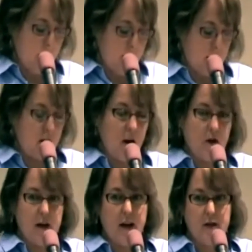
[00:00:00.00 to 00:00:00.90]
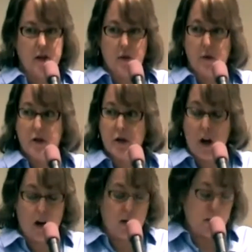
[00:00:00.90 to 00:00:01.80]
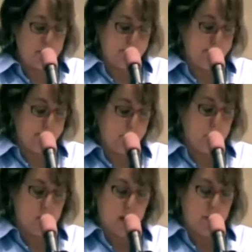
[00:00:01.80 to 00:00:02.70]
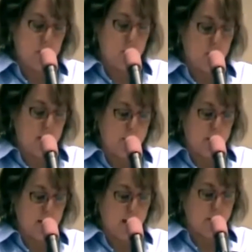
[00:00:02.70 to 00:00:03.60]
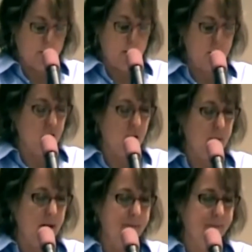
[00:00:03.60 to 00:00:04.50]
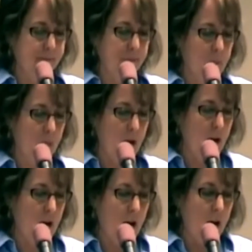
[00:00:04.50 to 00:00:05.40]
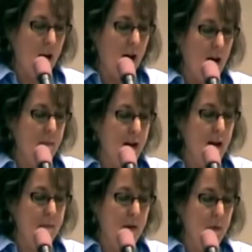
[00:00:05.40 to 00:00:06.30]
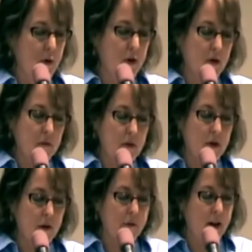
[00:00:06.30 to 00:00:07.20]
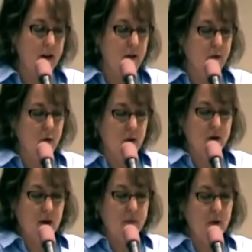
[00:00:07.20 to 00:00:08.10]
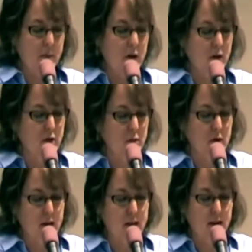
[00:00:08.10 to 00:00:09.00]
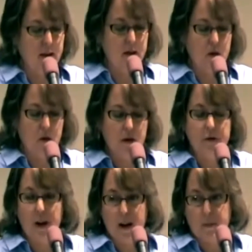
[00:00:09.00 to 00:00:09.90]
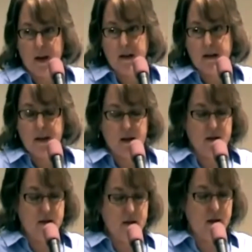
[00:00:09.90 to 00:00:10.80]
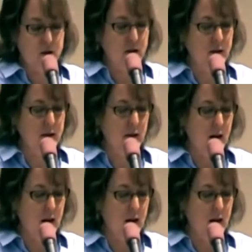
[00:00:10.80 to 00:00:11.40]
The congregation was shocked. Some stood up and left mid-sermon. And many members who were no fans of George W. Bush were nonetheless horrified by these accusations.